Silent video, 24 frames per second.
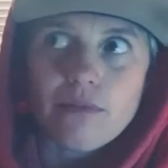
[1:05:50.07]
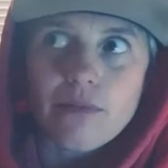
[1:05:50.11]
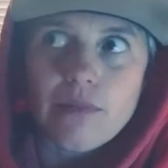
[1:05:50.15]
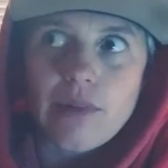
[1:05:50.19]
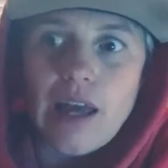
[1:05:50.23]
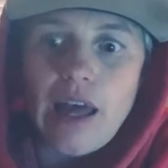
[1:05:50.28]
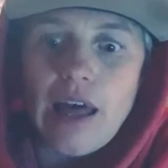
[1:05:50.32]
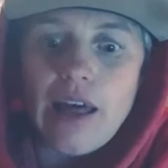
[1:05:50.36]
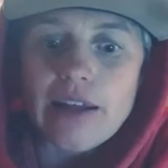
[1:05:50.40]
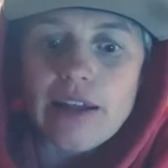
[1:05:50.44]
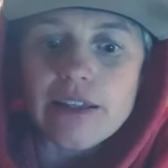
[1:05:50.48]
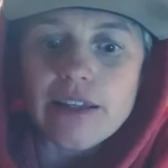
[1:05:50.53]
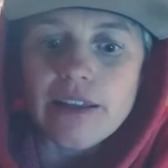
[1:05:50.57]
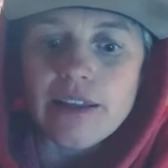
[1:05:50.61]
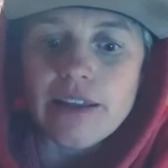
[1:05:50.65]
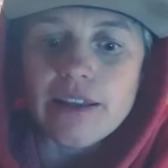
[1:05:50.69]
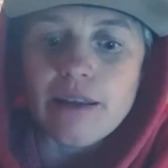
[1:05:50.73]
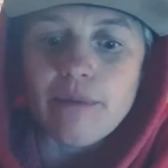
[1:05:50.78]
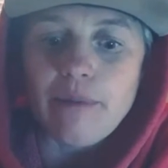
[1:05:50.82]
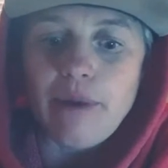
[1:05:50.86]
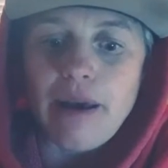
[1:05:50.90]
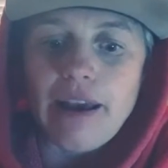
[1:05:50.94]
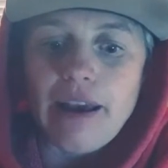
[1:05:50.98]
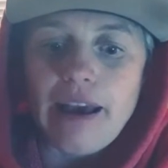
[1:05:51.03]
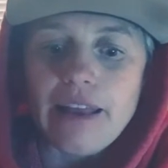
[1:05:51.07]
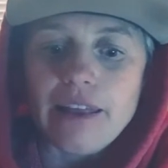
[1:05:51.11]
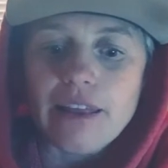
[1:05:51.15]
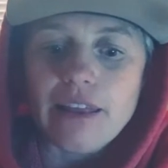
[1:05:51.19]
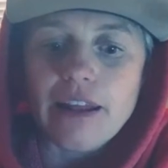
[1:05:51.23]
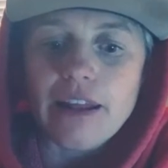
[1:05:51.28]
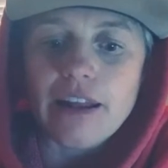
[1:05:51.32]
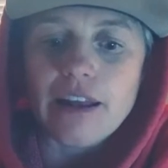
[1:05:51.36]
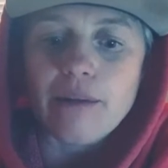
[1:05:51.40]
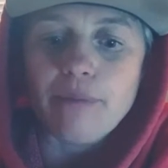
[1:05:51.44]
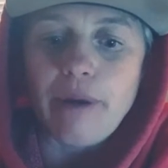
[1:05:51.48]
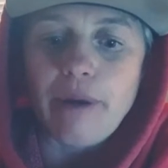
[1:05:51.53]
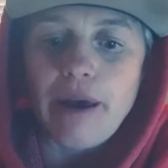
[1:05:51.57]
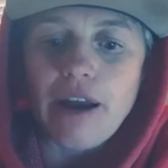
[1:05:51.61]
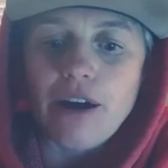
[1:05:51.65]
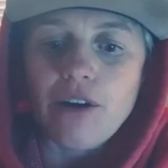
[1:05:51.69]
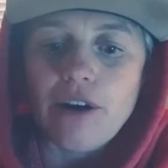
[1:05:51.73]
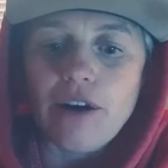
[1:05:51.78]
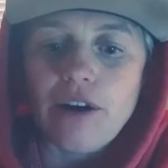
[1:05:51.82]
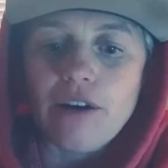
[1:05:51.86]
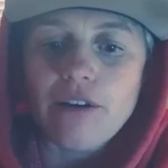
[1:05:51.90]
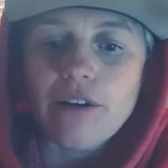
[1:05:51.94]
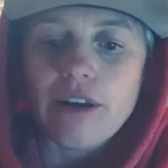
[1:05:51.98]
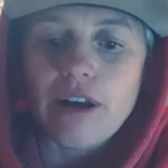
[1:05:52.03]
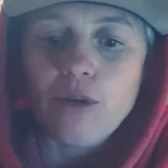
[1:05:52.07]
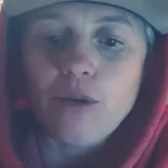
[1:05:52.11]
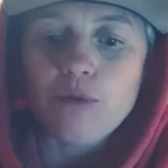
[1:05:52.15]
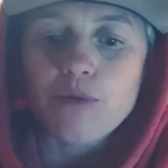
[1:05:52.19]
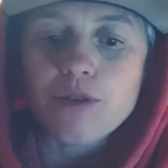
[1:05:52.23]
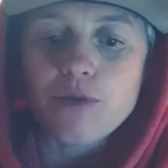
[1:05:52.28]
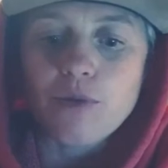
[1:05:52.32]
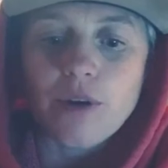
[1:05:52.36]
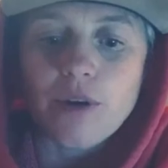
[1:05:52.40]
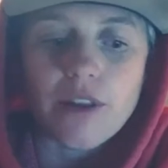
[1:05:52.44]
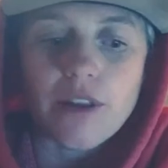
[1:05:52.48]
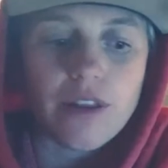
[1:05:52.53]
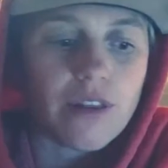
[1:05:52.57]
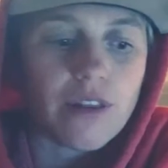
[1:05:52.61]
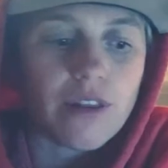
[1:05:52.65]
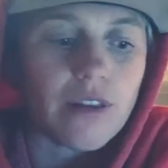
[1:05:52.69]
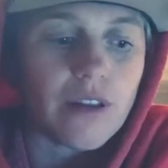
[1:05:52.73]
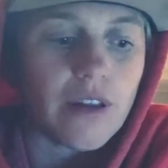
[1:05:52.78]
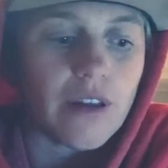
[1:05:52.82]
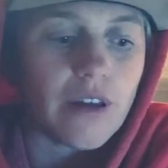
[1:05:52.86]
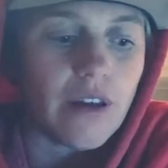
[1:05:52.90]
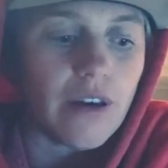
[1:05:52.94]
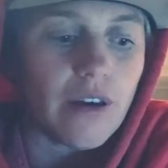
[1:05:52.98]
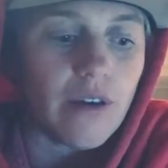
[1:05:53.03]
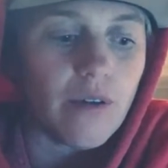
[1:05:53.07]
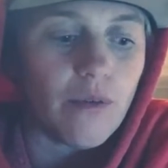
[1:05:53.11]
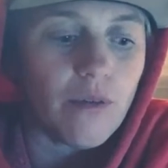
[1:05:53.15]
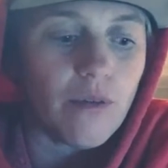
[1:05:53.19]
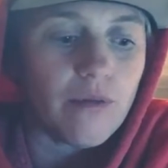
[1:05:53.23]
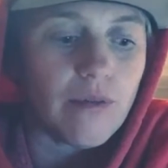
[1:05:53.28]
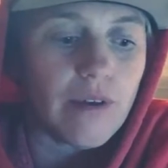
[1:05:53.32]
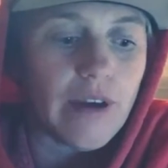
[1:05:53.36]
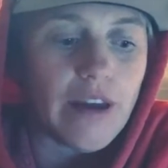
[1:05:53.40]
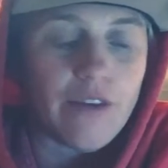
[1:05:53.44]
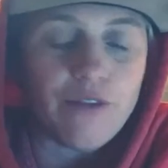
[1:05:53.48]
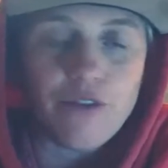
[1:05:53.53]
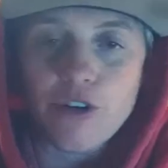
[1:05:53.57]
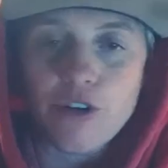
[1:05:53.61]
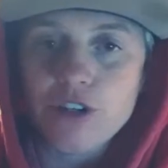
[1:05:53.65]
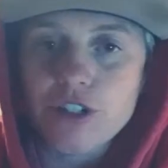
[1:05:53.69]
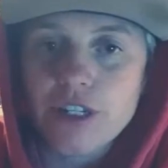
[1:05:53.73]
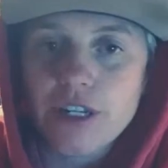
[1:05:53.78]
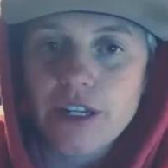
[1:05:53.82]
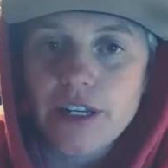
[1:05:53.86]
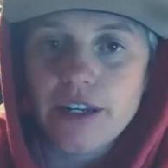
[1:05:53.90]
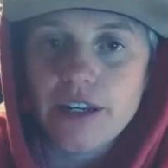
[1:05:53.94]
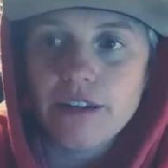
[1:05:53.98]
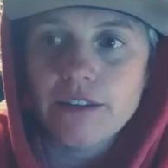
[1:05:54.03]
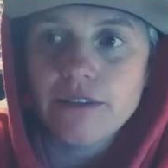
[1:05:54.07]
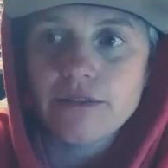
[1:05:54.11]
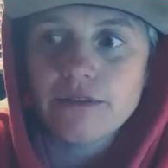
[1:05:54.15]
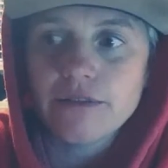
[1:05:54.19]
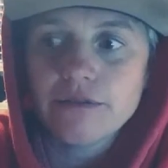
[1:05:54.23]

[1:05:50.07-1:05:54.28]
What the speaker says: like to think that my athletic background helps with adversity.